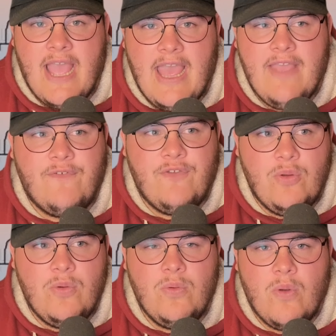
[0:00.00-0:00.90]
If
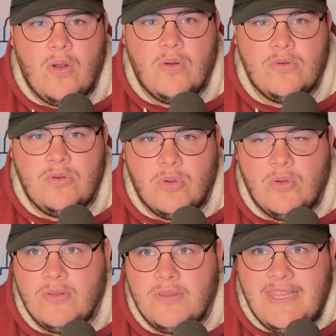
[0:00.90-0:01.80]
you
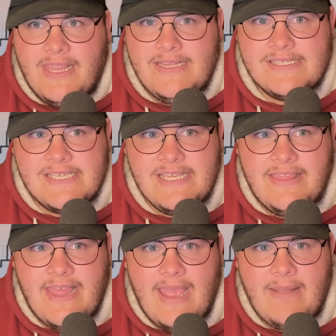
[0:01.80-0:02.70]
didn't see
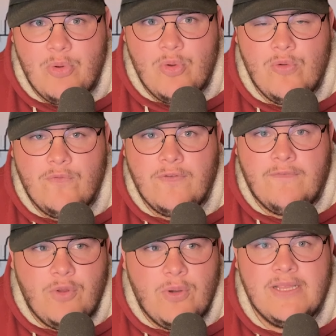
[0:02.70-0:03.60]
that move,
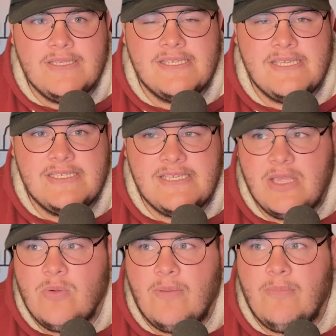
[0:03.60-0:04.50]
if you didn't see
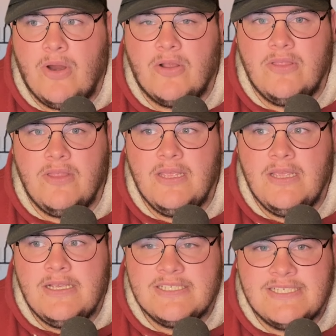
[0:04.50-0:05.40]
Saquon Barkley
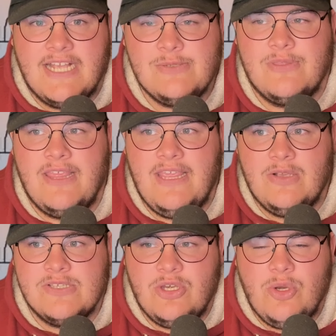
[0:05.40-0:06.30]
signs with the
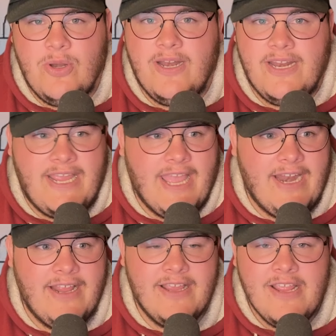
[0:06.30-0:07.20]
Eagles and you didn't
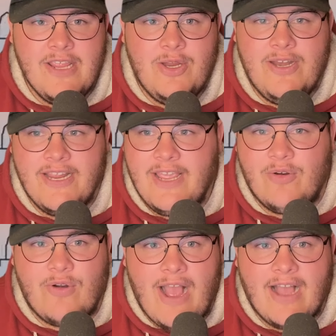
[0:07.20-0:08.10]
get
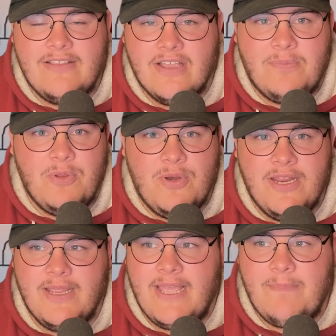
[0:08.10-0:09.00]
rocked up, you
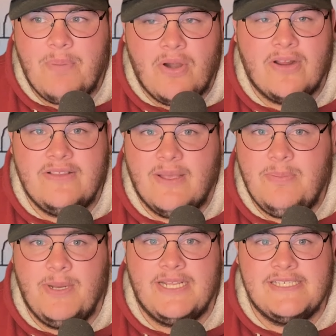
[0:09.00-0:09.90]
didn't get perked up
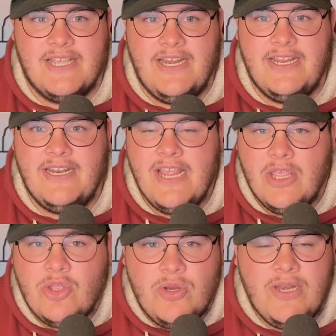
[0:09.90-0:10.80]
and excited,
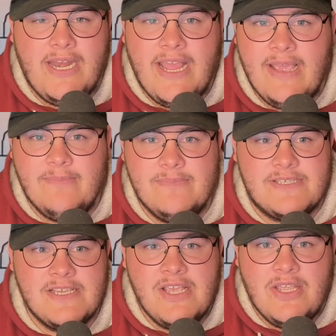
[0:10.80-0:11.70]
you need
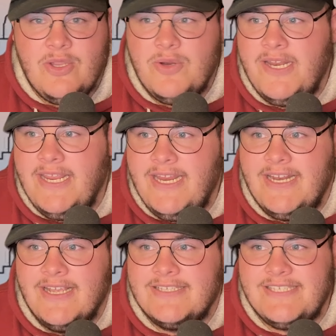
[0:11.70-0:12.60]
Hims. You need
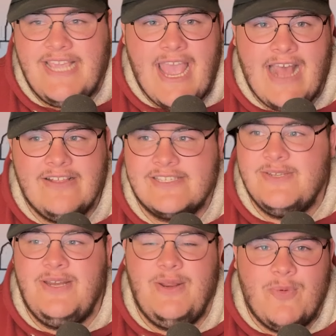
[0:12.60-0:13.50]
Cialis.
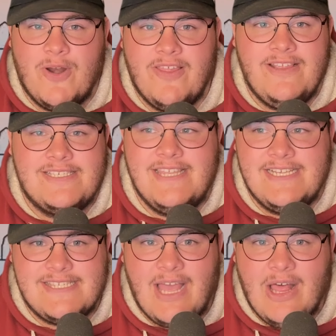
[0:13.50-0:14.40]
You need one of these
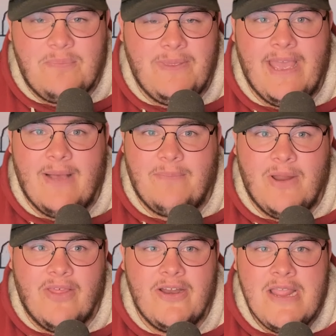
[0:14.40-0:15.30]
things to help you out,
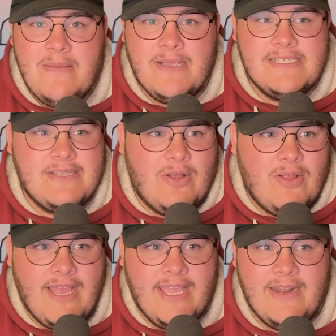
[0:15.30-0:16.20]
brother. Because all
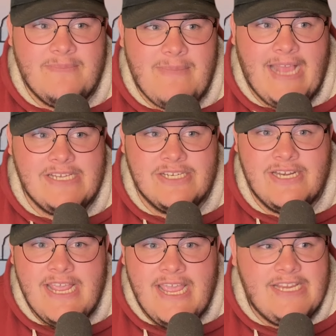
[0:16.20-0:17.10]
I can imagine
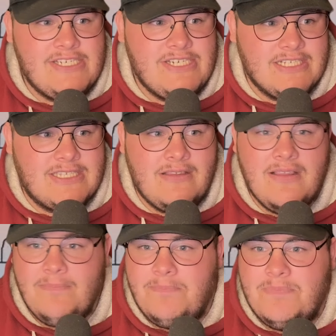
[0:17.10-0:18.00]
is just
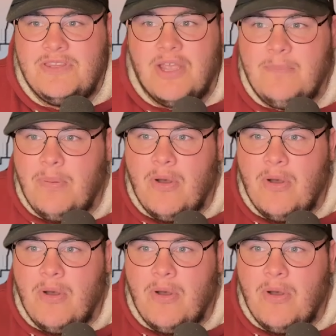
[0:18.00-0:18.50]
dump